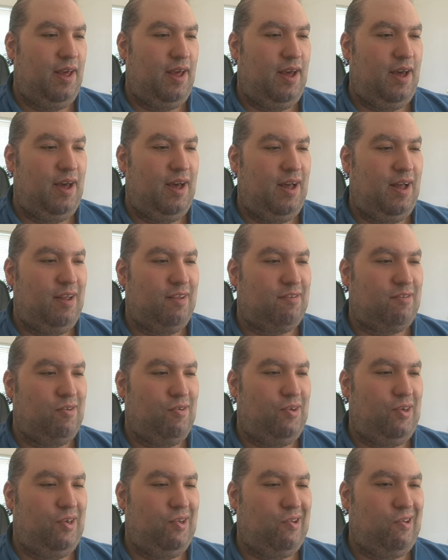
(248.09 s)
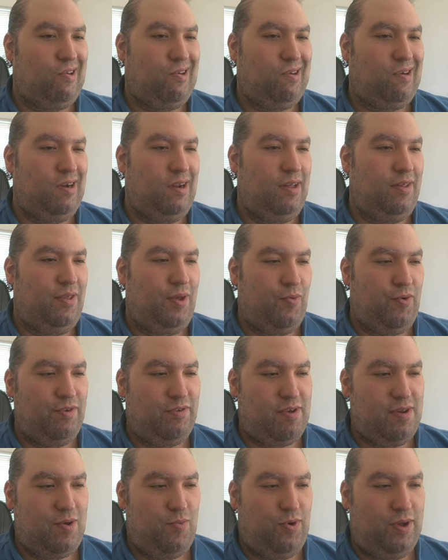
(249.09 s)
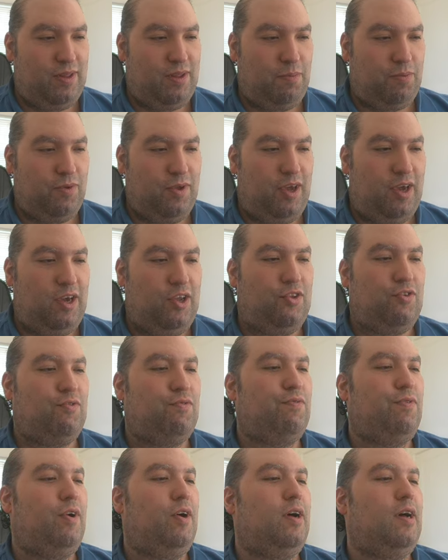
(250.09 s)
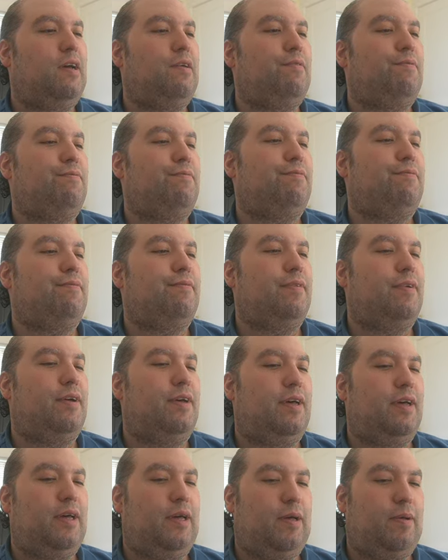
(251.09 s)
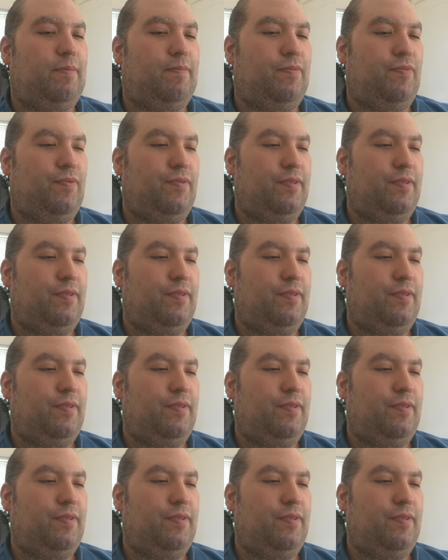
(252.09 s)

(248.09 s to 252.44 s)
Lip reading: So here, the reason he wanted to play h5,